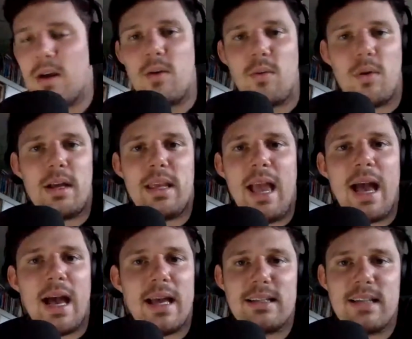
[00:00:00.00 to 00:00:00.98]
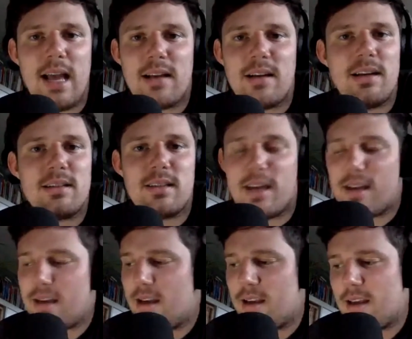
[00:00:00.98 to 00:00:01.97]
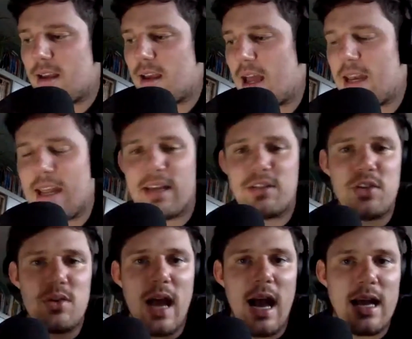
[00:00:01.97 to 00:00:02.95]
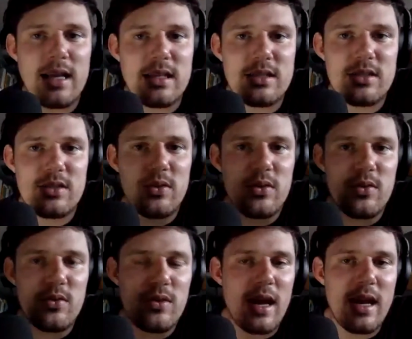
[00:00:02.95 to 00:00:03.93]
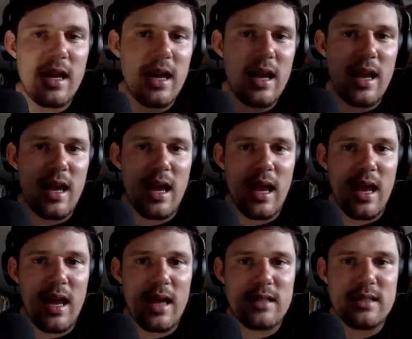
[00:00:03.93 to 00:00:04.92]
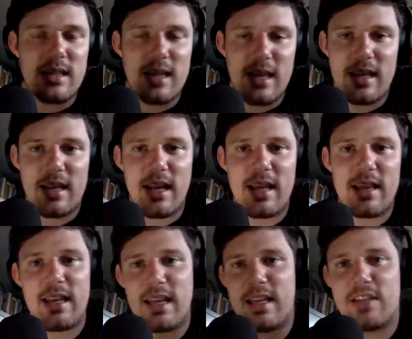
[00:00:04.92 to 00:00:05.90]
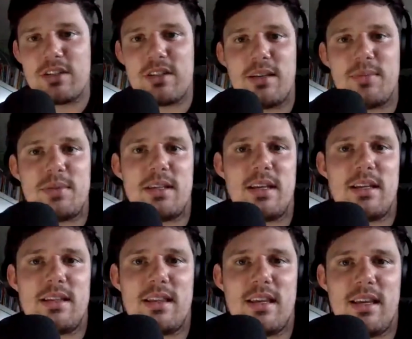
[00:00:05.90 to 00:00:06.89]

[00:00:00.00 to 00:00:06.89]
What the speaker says: Well, yeah, exactly. It's like, and he had 2 guys write and sing it, and then he just lip synced